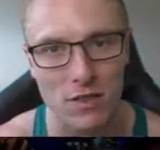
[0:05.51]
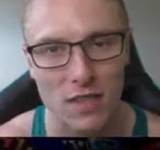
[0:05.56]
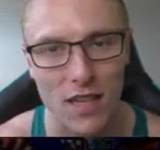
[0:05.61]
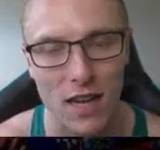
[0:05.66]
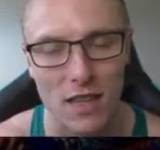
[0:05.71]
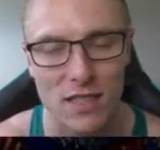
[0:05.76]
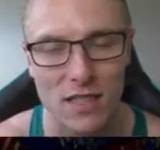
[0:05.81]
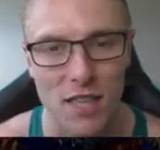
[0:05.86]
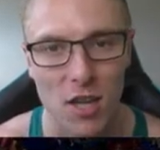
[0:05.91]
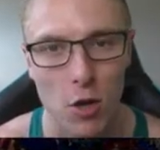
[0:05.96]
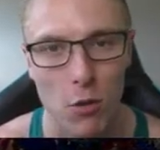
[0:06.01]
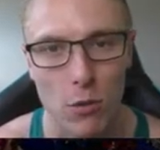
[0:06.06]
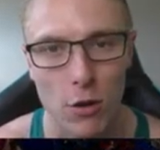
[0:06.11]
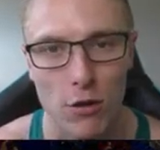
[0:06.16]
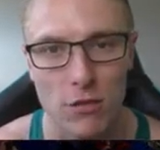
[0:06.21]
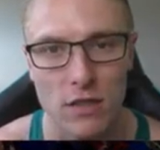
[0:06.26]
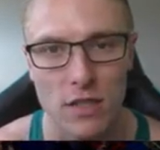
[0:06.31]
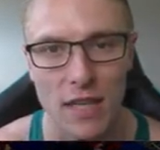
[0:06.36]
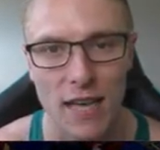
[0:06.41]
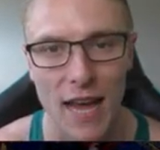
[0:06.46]
star skill
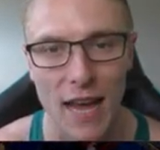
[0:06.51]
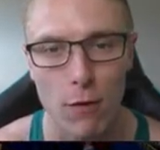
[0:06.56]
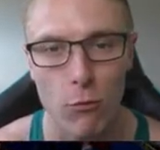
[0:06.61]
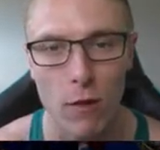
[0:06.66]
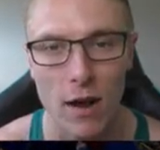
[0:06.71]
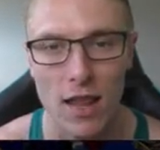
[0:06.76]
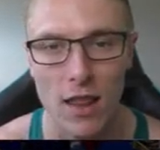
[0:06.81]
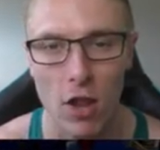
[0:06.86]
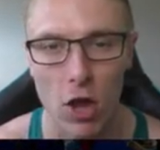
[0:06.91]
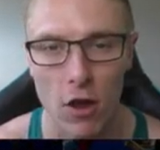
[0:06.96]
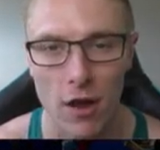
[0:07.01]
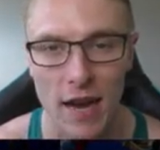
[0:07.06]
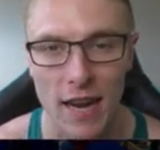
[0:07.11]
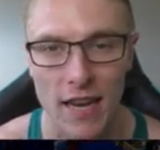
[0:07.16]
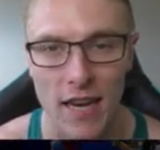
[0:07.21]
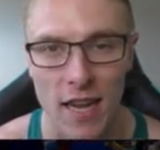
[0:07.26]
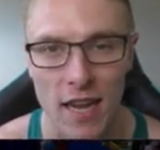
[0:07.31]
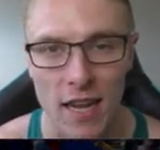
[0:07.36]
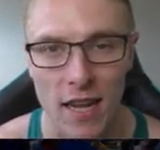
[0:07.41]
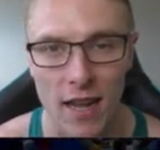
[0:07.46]
moves. Today we're
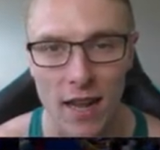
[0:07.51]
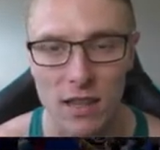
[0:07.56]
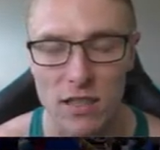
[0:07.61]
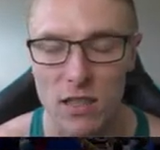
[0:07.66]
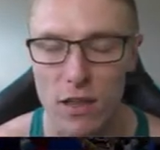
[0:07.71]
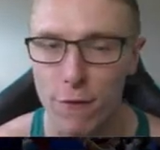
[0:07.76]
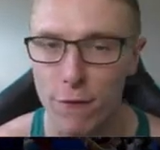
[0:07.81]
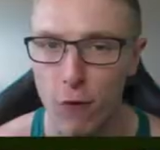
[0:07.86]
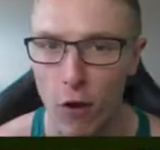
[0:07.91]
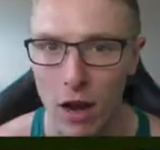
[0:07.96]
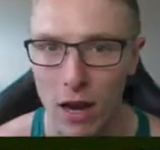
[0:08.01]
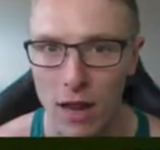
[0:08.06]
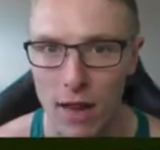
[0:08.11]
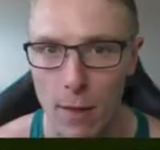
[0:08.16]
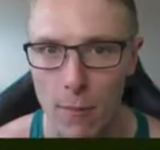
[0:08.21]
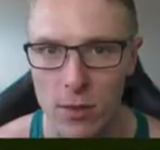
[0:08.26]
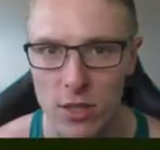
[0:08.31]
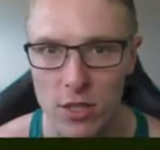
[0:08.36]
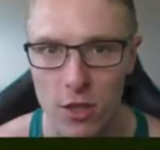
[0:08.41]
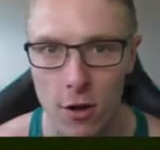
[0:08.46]
learning, it's the final
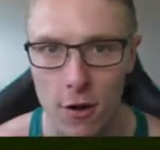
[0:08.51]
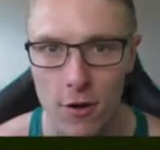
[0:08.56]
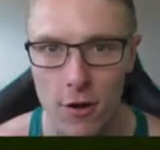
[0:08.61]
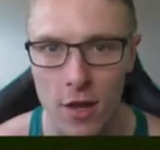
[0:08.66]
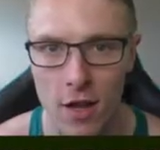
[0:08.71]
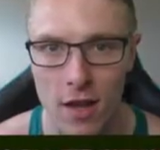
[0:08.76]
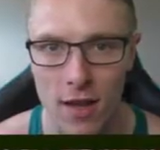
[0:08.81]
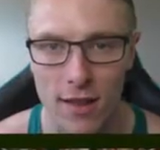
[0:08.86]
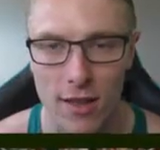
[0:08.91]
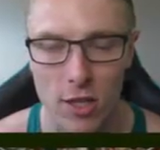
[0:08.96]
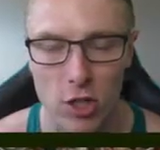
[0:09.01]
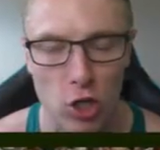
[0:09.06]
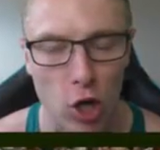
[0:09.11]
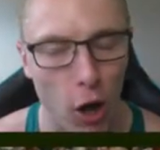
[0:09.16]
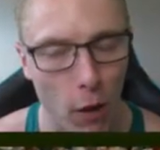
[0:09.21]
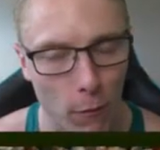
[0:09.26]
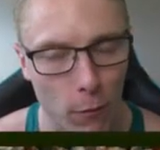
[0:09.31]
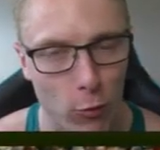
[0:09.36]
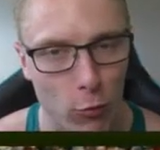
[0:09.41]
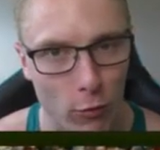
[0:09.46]
episode, the
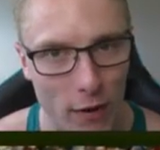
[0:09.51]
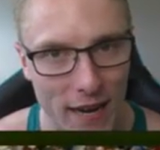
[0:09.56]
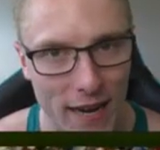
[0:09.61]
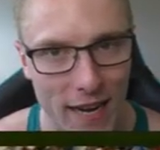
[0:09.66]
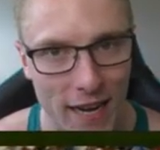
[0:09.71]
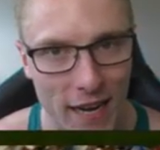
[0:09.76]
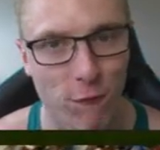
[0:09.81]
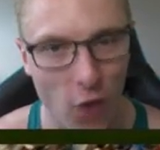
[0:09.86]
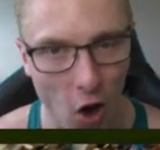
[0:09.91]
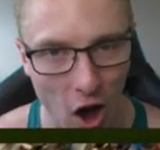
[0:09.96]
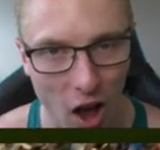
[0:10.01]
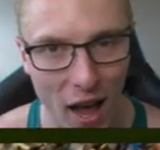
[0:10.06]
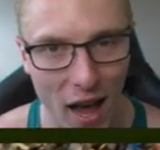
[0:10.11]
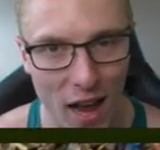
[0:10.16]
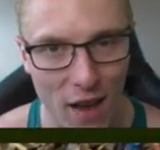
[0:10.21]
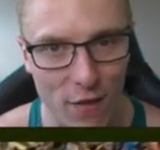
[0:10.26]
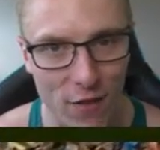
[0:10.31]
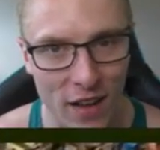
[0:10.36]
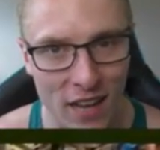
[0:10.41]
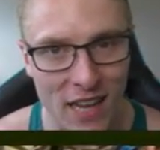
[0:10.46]
top 3
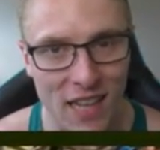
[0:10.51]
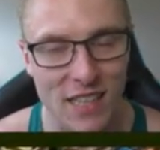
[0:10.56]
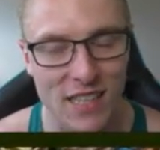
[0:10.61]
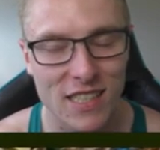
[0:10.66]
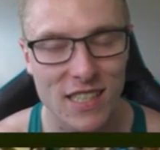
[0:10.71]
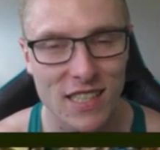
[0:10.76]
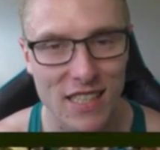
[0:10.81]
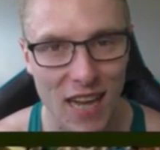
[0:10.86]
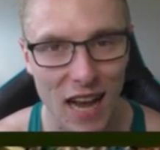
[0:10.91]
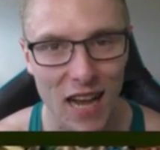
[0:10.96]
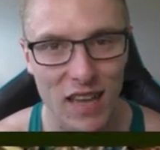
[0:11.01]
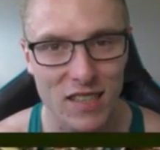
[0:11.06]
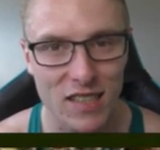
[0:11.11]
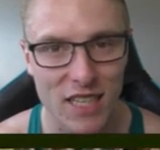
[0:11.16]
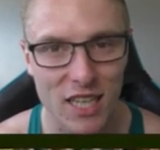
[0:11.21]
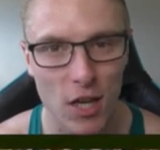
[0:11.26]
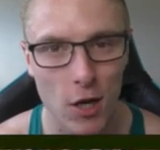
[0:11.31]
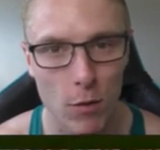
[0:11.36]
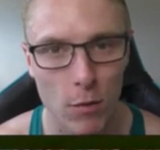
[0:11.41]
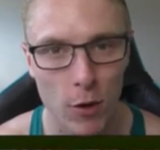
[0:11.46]
5-star
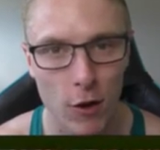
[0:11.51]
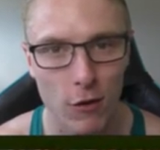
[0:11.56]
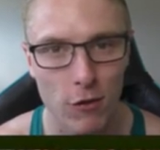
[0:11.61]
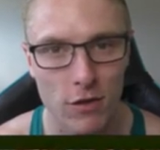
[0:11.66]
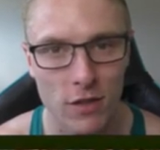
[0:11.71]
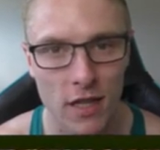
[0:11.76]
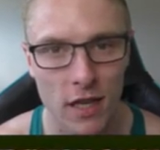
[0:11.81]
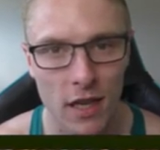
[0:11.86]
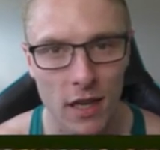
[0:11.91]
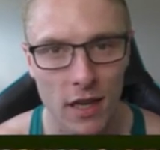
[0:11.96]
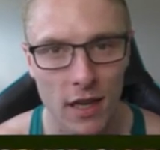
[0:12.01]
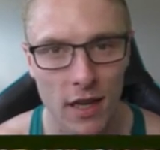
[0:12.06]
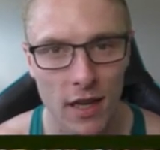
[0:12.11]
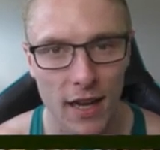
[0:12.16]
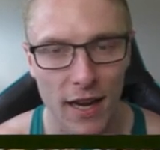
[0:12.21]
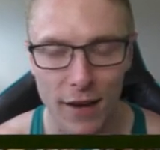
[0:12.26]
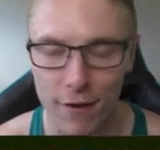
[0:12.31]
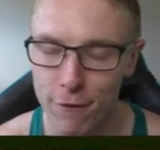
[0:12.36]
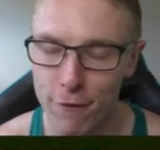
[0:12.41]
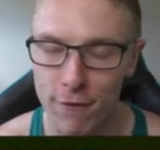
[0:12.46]
skill moves
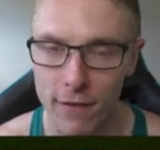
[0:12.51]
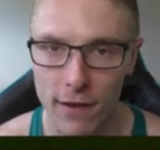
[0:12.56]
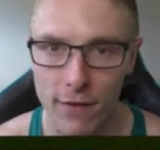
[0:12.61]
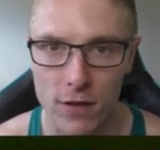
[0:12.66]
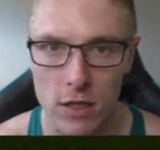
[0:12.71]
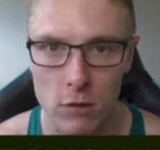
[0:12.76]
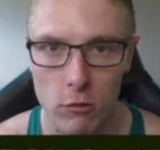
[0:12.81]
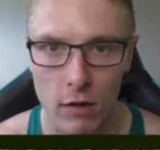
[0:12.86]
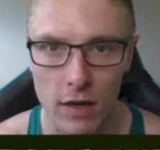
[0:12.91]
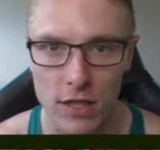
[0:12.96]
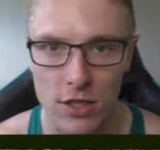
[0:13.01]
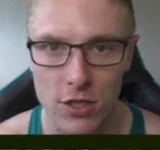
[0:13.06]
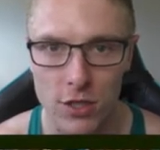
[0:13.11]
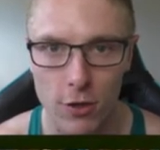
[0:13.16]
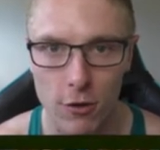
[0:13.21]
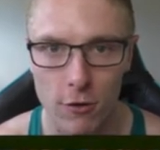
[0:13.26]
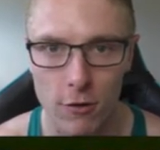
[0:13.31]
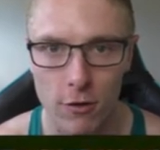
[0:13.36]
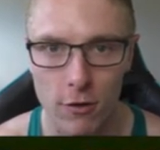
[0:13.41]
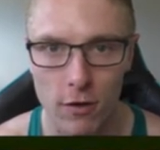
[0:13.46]
in FIFA
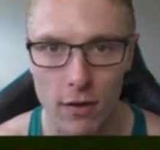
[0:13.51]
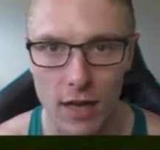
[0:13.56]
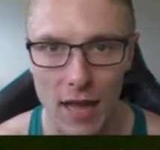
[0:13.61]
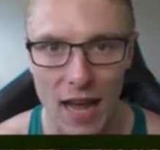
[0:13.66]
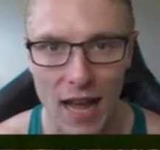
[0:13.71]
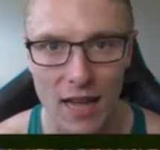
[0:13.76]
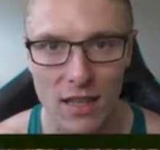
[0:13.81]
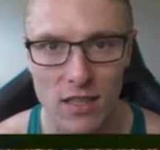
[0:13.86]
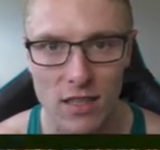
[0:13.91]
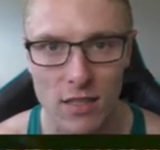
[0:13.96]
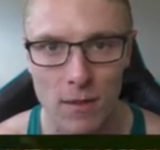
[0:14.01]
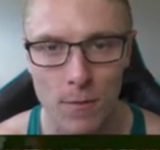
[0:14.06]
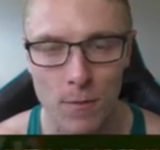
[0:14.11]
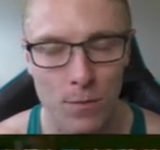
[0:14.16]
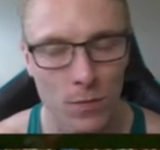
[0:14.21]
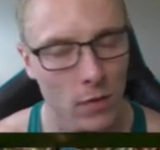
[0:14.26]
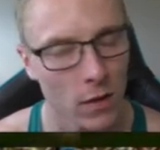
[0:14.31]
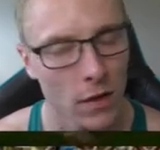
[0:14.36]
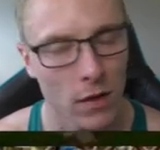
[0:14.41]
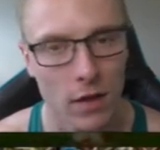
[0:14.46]
22. Lads,
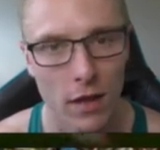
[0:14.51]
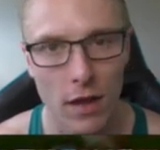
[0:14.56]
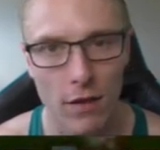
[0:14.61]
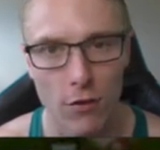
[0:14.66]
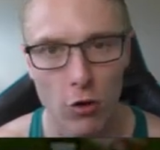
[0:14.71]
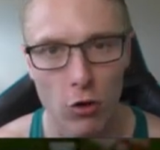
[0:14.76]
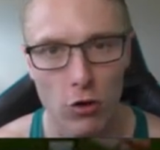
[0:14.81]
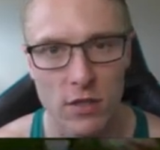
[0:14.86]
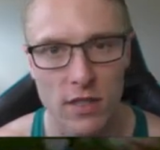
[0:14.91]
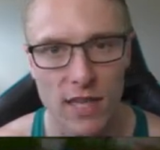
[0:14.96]
if you're a